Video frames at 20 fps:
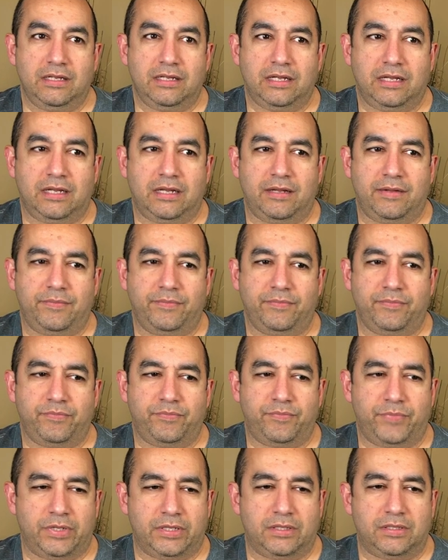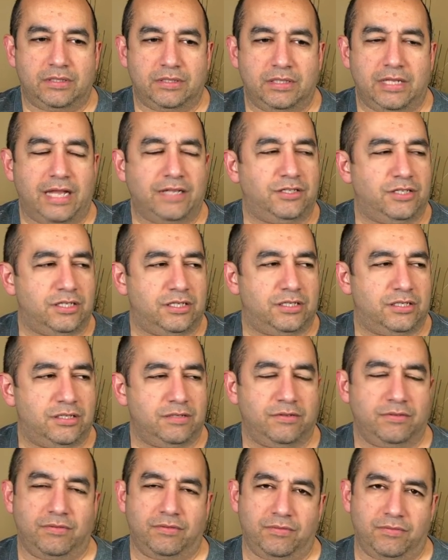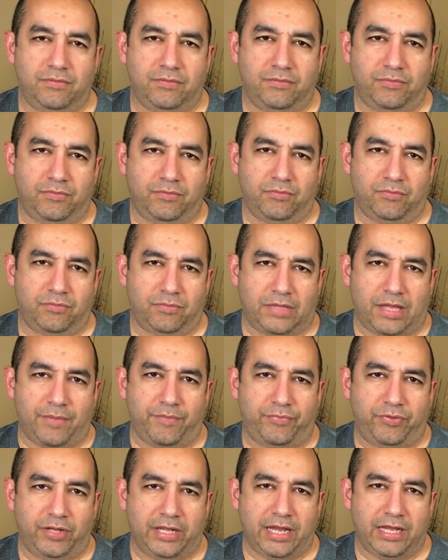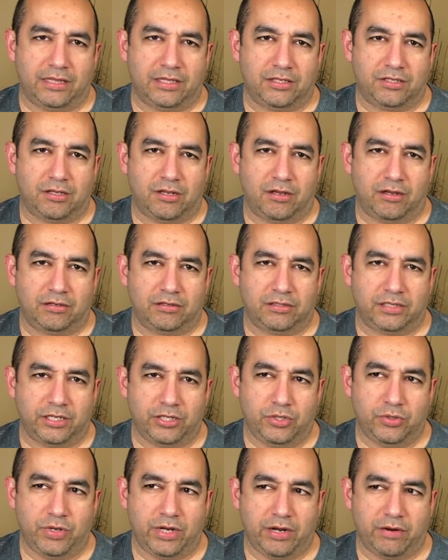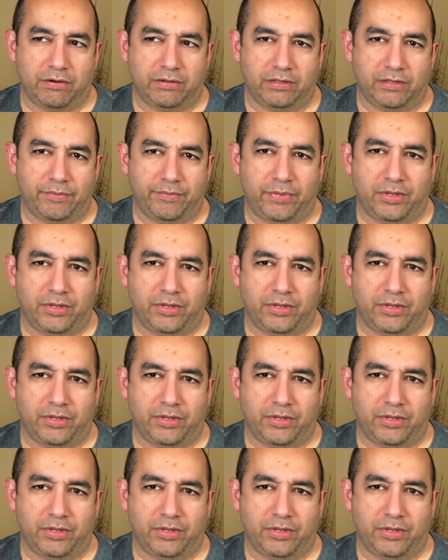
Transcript: Um, but not just them playing the songs and you hearing them,